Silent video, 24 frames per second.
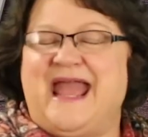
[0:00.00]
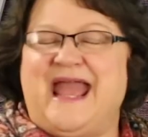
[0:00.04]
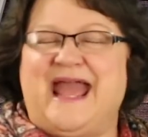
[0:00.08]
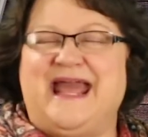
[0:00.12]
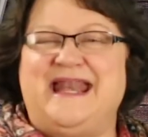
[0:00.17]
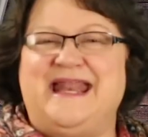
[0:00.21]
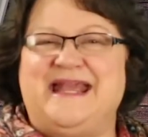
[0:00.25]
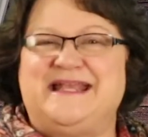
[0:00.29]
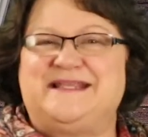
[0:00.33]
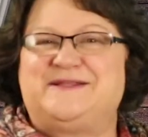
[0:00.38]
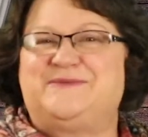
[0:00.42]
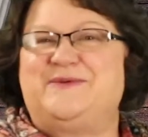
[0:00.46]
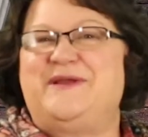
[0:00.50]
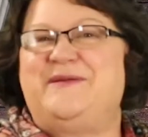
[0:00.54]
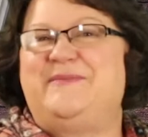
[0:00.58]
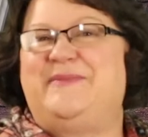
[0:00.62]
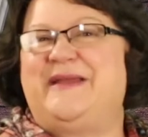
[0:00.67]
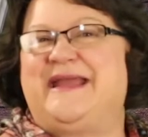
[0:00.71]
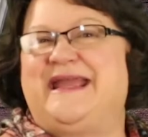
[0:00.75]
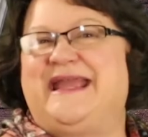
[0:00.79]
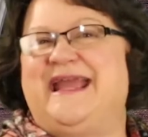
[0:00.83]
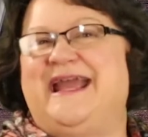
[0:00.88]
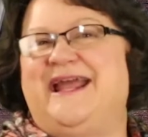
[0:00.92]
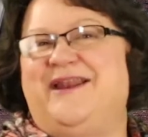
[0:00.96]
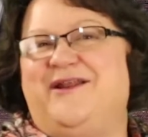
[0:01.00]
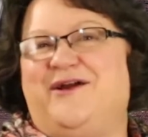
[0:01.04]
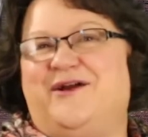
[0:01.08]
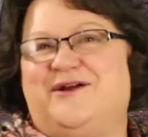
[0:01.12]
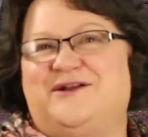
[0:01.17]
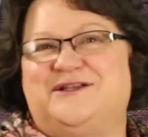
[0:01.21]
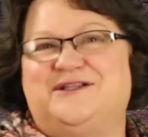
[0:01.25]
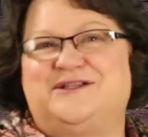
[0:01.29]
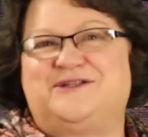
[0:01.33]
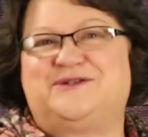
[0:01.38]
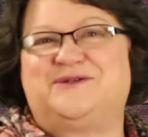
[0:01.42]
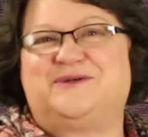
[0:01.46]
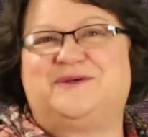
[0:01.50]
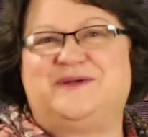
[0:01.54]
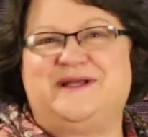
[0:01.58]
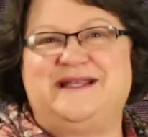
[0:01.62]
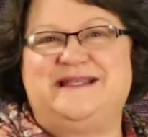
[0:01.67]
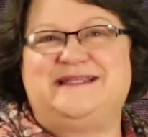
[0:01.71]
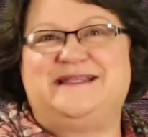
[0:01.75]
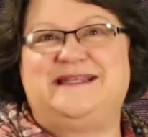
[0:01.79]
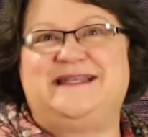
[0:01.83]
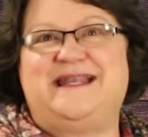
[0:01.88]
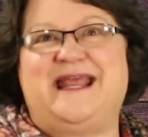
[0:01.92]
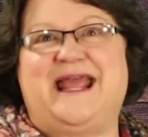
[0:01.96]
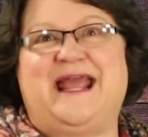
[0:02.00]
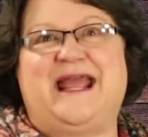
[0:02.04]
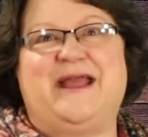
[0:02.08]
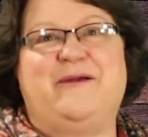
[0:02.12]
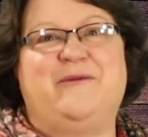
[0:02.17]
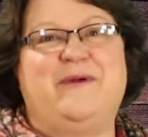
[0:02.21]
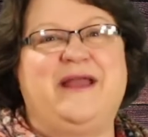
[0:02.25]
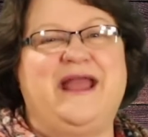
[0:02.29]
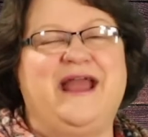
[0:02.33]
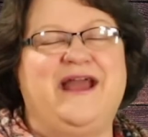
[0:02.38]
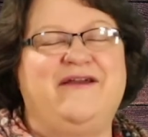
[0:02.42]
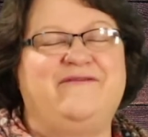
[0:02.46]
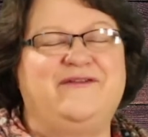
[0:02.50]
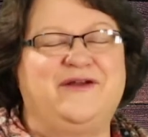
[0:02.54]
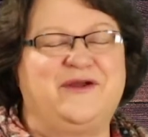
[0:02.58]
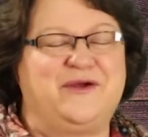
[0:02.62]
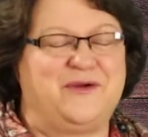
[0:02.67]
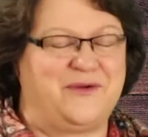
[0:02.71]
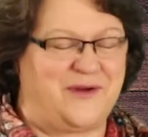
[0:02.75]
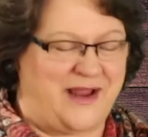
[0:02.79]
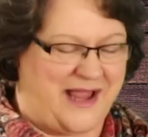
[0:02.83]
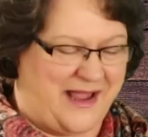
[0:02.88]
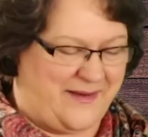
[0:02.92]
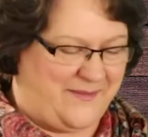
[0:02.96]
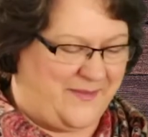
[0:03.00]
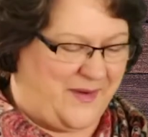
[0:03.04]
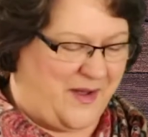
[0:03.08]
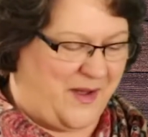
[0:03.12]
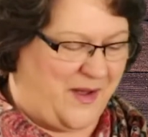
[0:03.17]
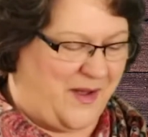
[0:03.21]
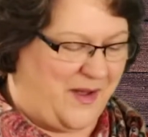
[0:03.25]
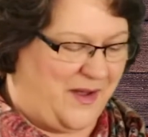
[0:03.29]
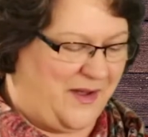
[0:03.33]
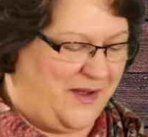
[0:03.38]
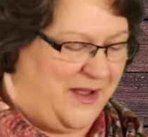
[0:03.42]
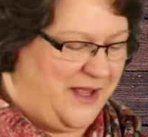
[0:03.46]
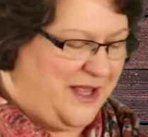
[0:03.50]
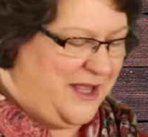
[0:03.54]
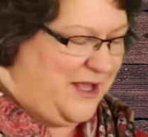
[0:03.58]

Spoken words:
And as we begin our story today, we have a grandpa